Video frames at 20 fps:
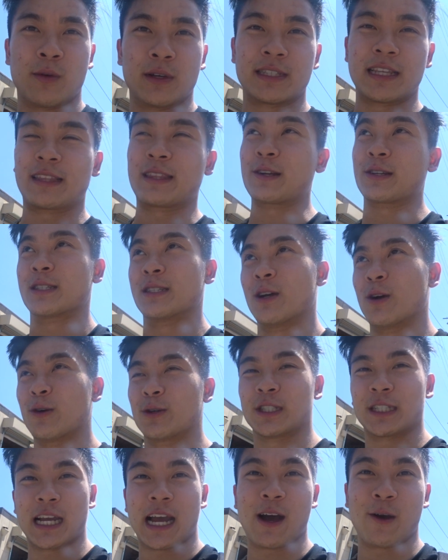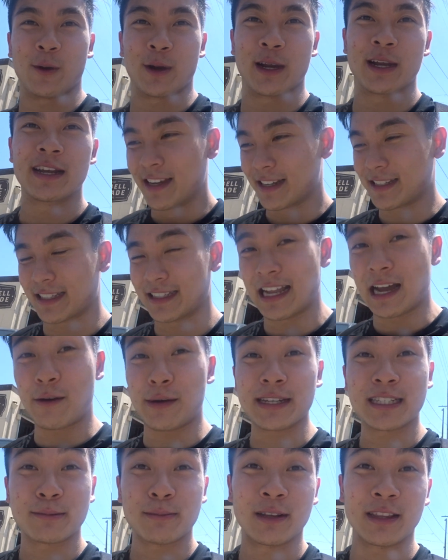was that there's no shower because now
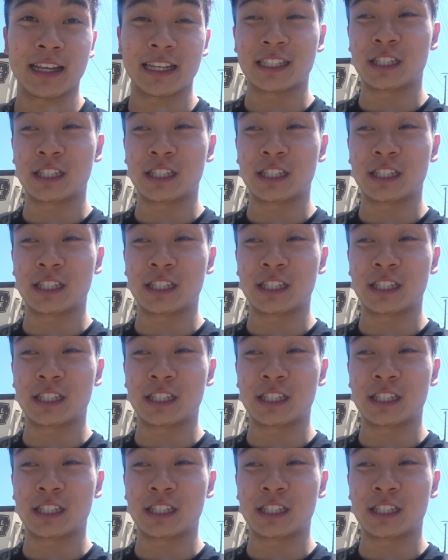I smell like